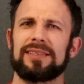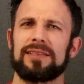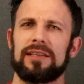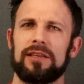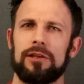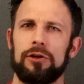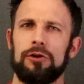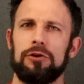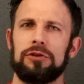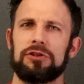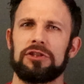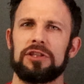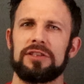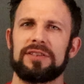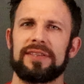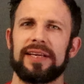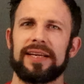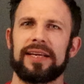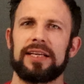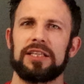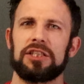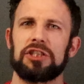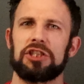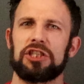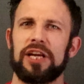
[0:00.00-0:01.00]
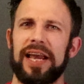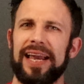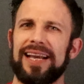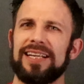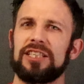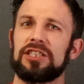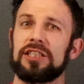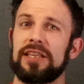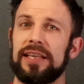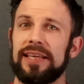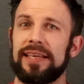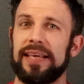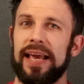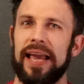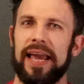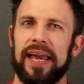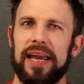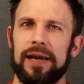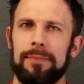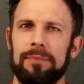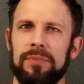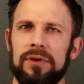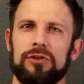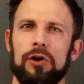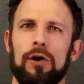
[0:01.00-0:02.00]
solutions that can change the game,